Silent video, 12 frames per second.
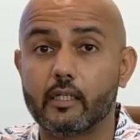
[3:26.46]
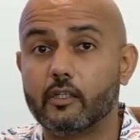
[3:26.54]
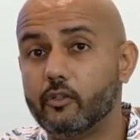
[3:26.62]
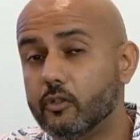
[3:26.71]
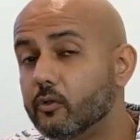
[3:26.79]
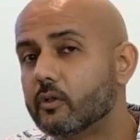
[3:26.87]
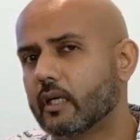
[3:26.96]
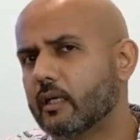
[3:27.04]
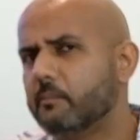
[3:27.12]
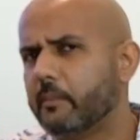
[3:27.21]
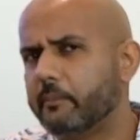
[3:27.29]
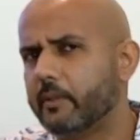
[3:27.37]
a new car,
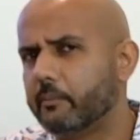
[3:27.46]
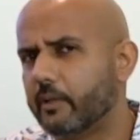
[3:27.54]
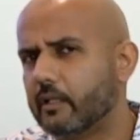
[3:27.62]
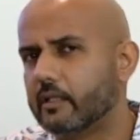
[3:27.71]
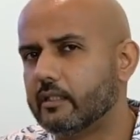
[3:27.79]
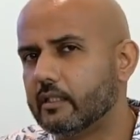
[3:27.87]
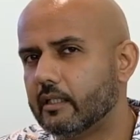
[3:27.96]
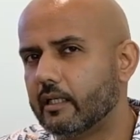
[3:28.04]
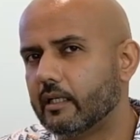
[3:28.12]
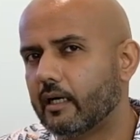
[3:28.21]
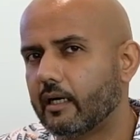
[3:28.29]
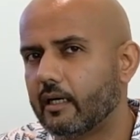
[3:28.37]
maybe about a year and
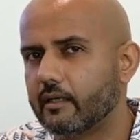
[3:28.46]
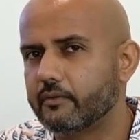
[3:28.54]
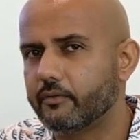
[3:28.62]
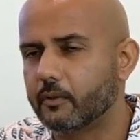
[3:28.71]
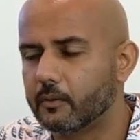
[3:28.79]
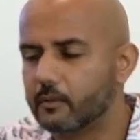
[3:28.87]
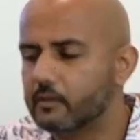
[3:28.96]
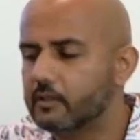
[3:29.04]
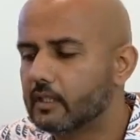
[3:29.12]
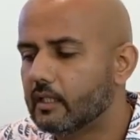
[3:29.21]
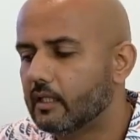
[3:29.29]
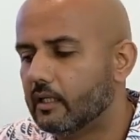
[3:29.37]
a half old
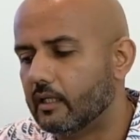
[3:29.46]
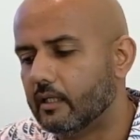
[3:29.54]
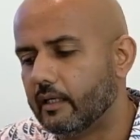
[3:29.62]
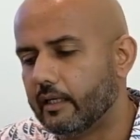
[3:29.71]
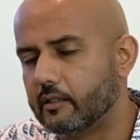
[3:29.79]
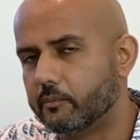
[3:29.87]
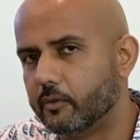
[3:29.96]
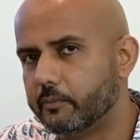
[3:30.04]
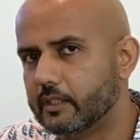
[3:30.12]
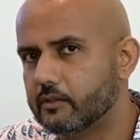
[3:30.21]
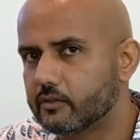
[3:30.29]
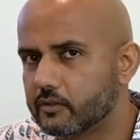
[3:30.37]
at the
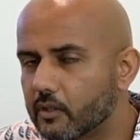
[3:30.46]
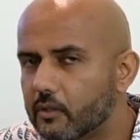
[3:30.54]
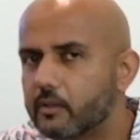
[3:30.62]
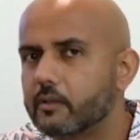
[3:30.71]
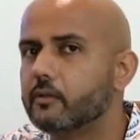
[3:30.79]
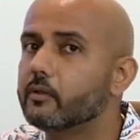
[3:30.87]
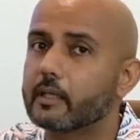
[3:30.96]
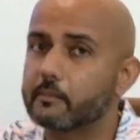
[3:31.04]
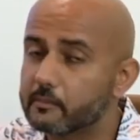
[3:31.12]
moment, so you can